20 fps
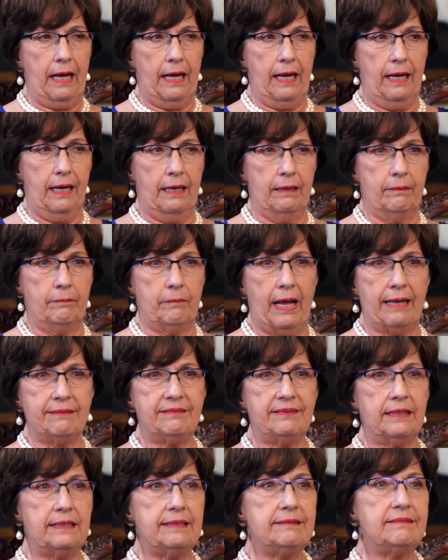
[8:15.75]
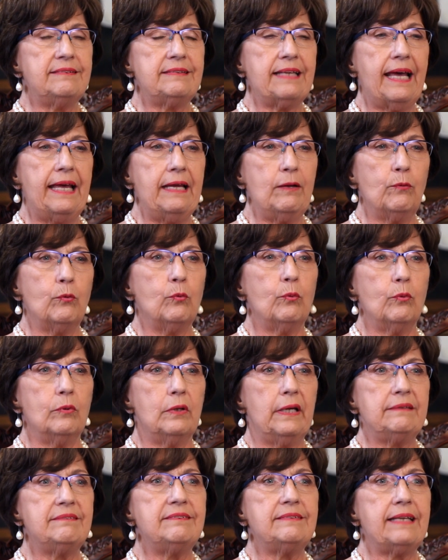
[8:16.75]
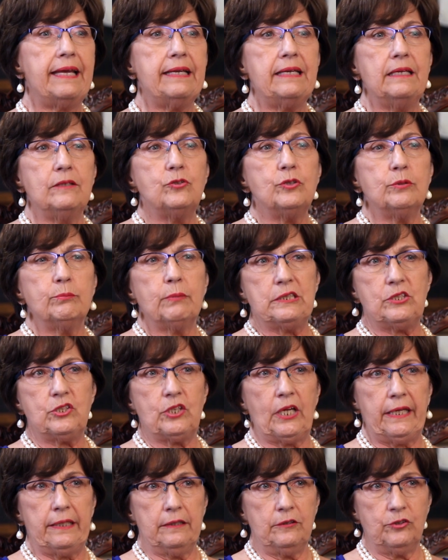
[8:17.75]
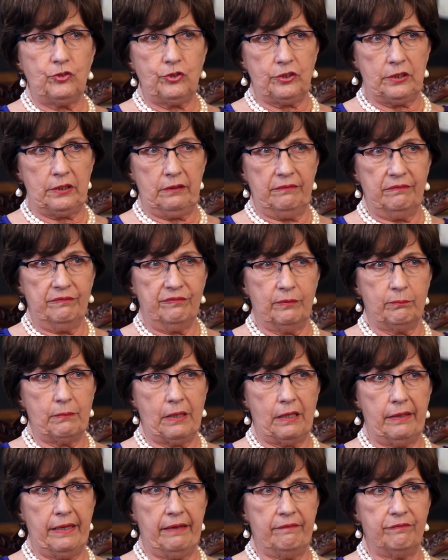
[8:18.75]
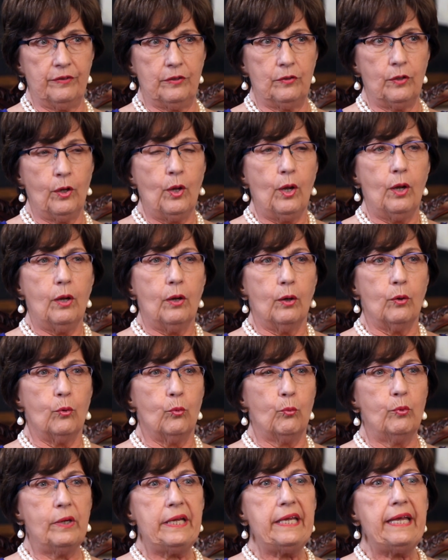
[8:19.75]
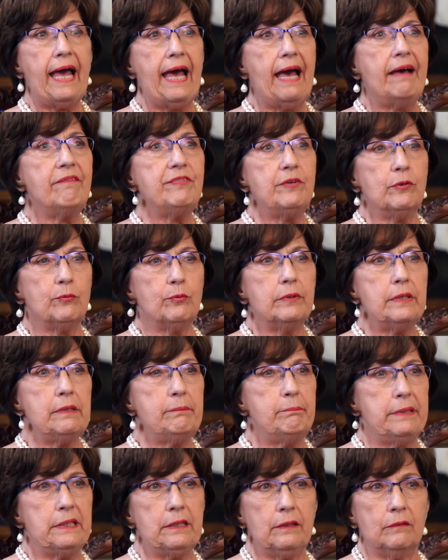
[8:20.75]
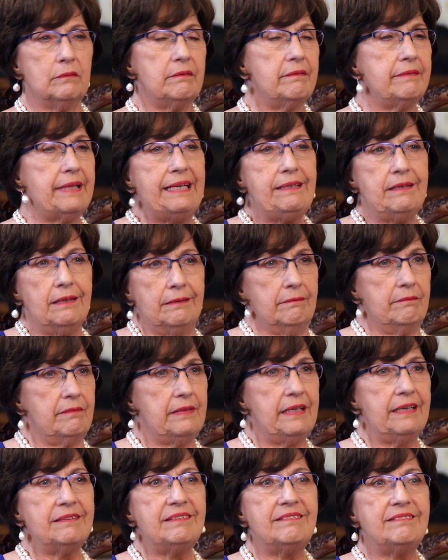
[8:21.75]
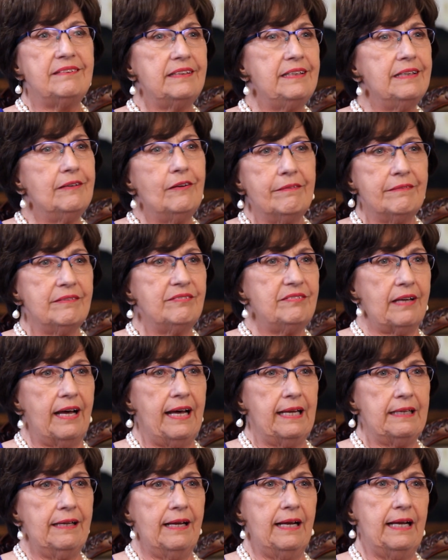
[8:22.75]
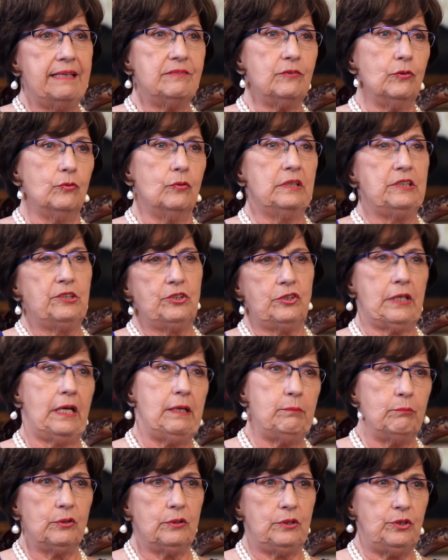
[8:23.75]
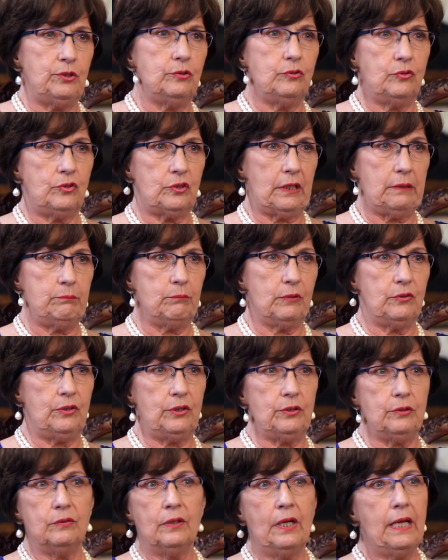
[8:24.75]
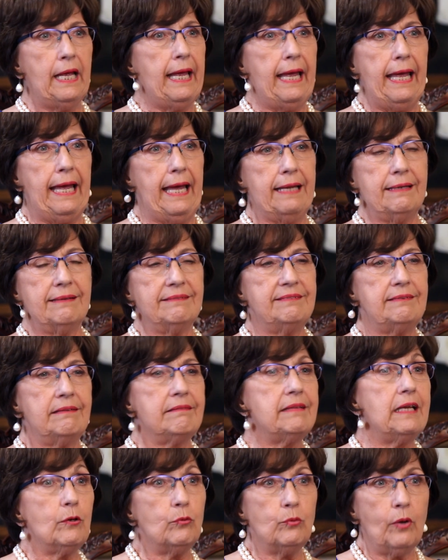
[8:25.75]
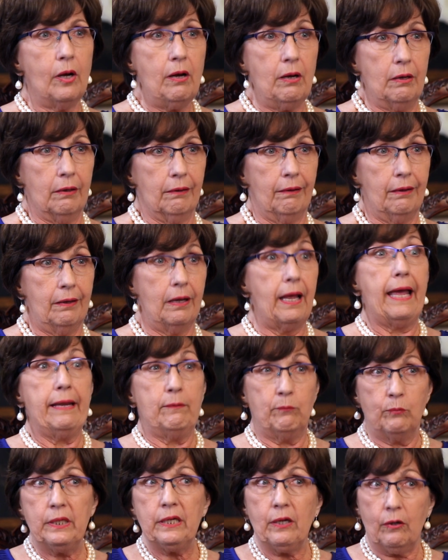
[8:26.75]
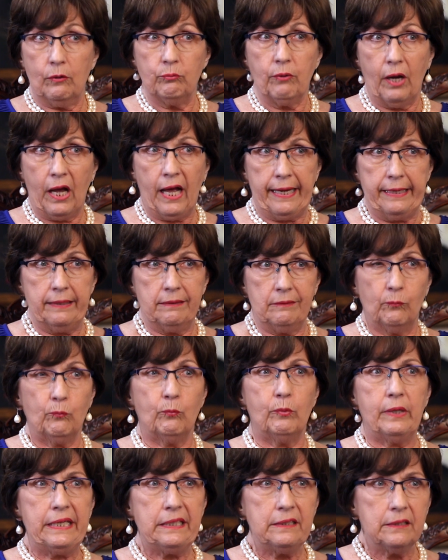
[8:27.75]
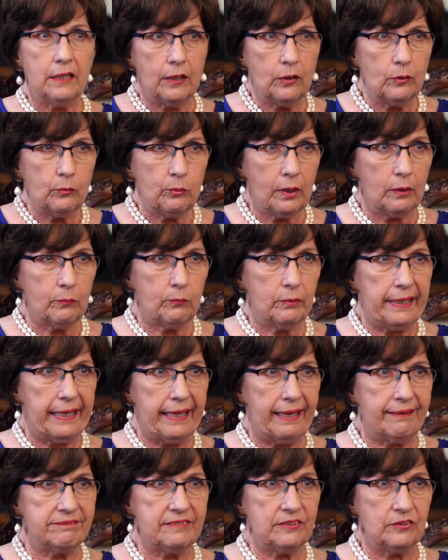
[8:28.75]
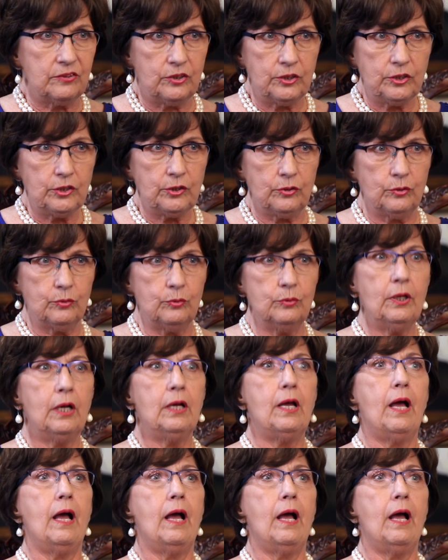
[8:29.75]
I said, it's taking too much energy from our effort. We have to rebuild. They don't. They're sitting on the sidelines going, shame on you, shame on you. And I said, they're wrong, and we are right. We know what we have to do.